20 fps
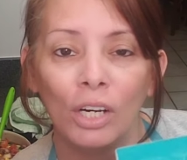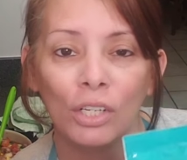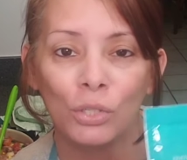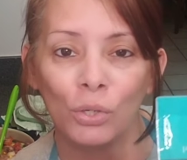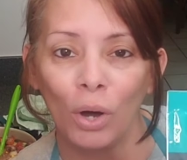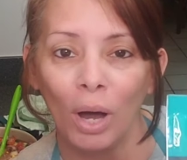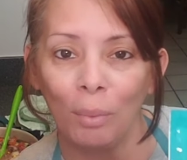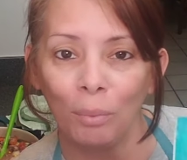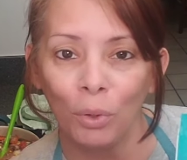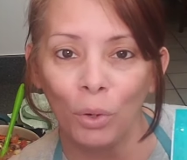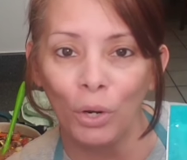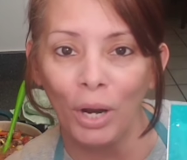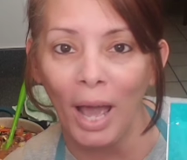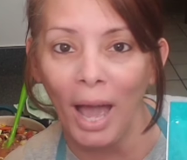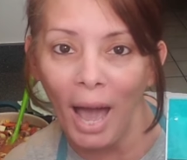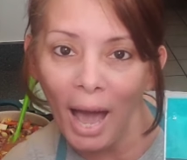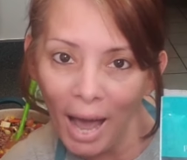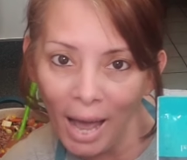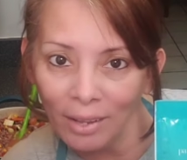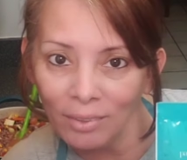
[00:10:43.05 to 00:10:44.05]
So I'm going
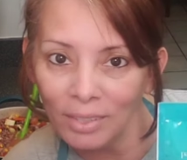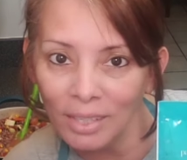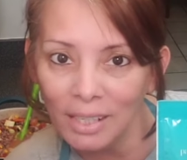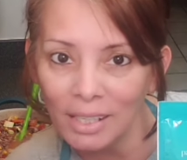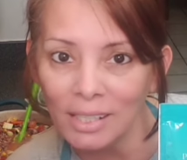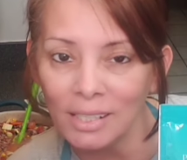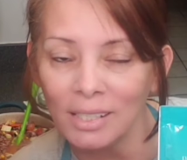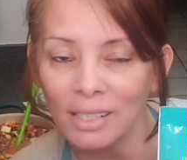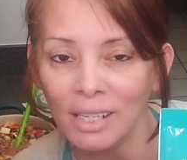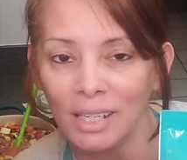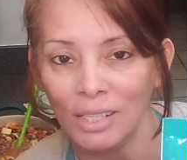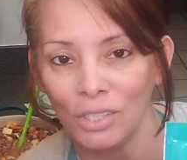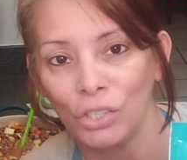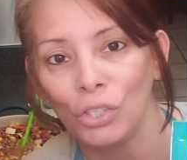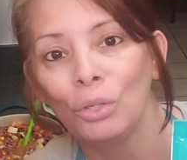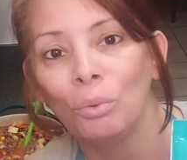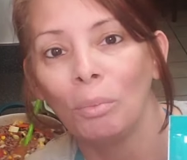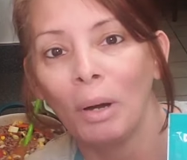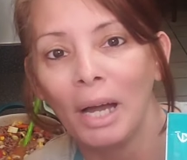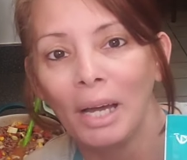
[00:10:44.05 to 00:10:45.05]
to add this
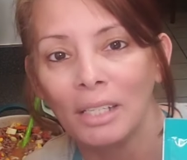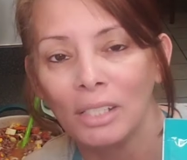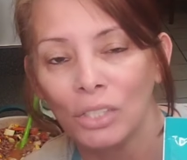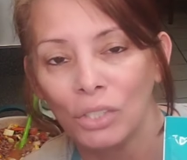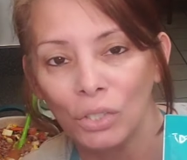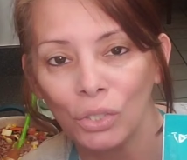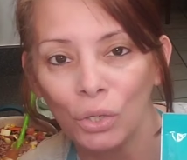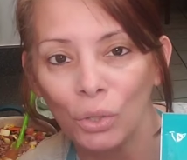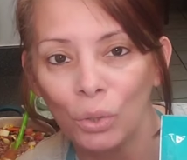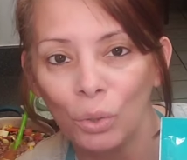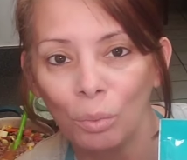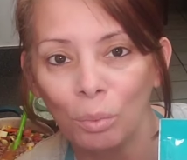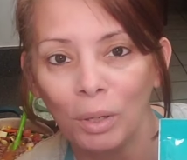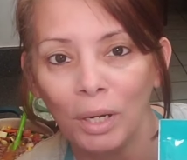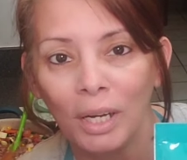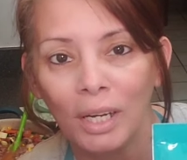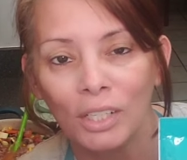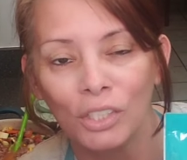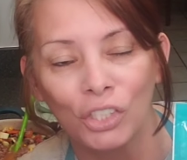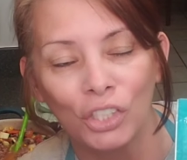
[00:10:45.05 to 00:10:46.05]
into my soup
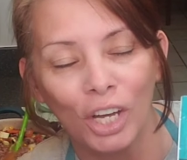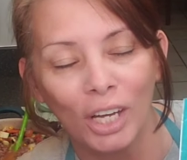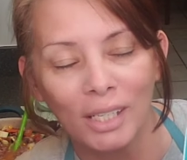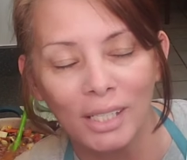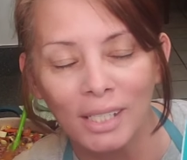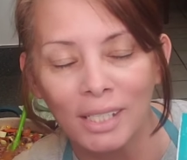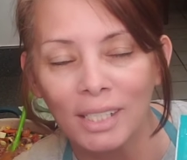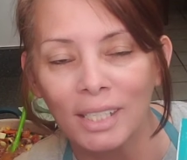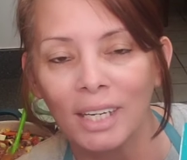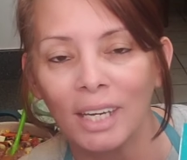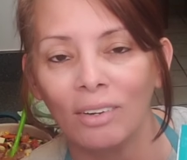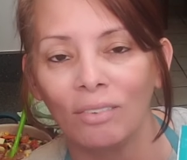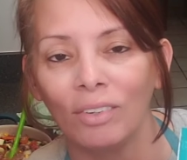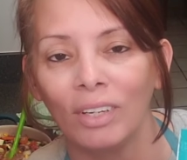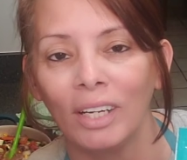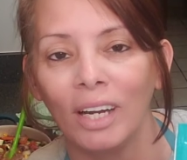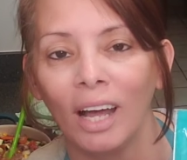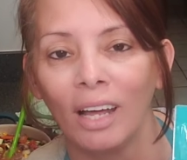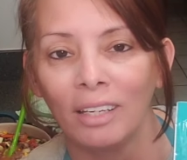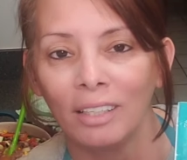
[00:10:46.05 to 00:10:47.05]
just to give
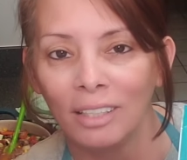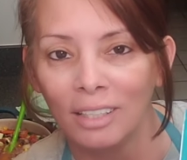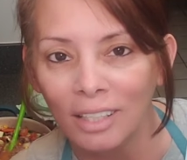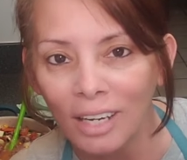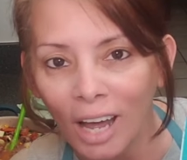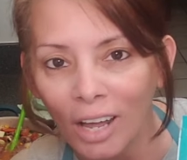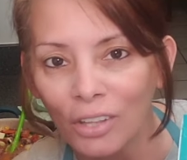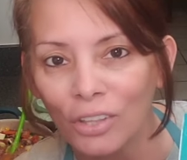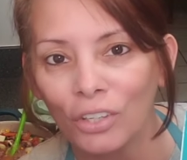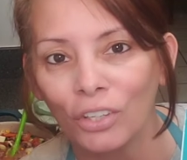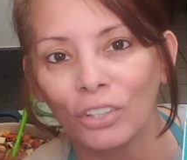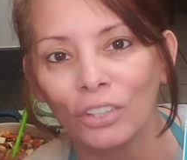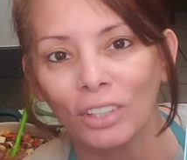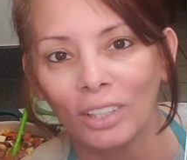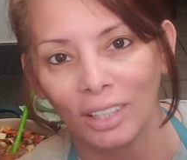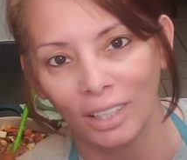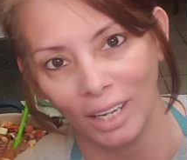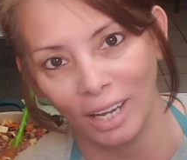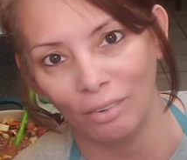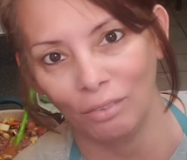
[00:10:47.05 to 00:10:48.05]
it another
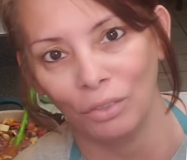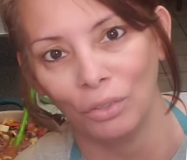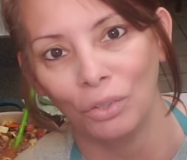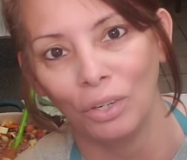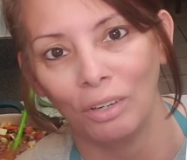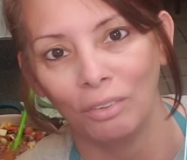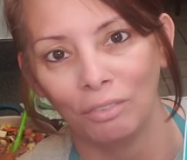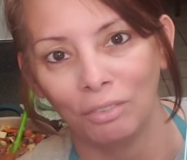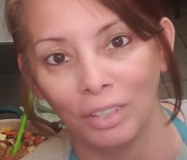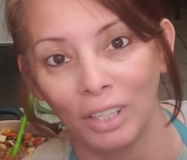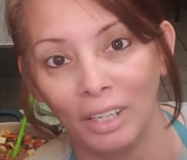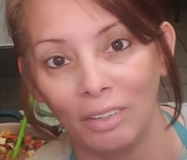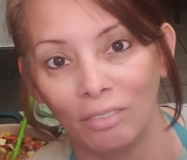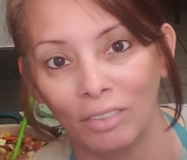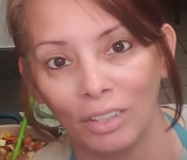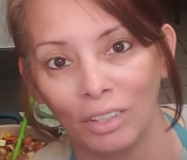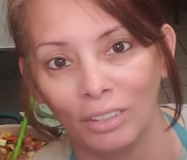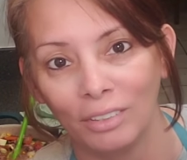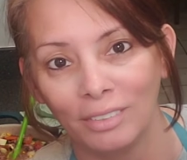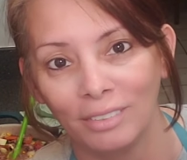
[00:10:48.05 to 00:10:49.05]
level of
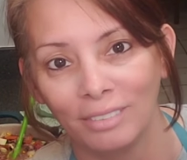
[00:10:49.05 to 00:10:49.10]
flavor.